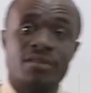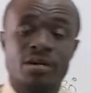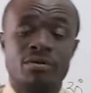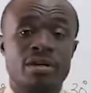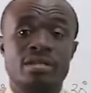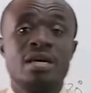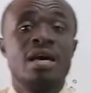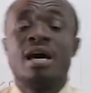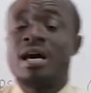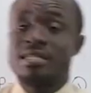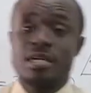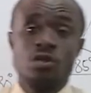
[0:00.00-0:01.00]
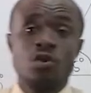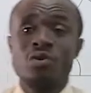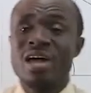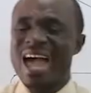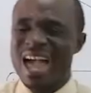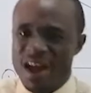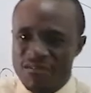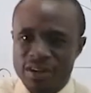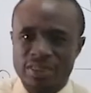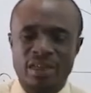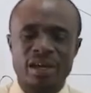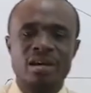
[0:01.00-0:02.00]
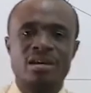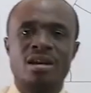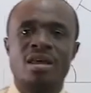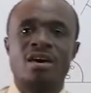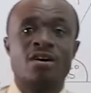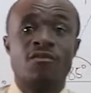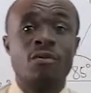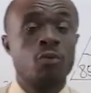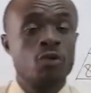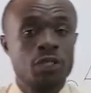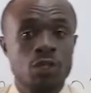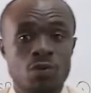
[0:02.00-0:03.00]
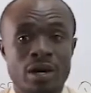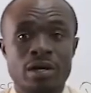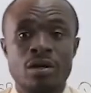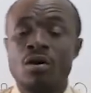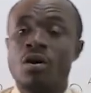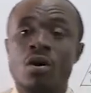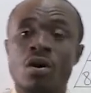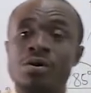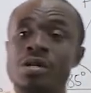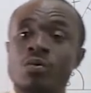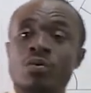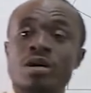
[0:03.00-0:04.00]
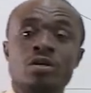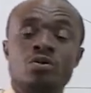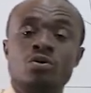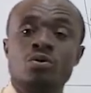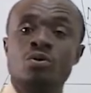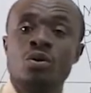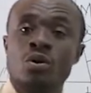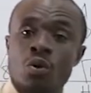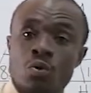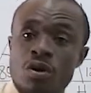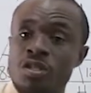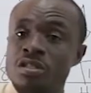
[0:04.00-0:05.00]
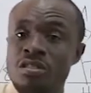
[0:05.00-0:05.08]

degrees. As I told you, everything from question 1 all the way to question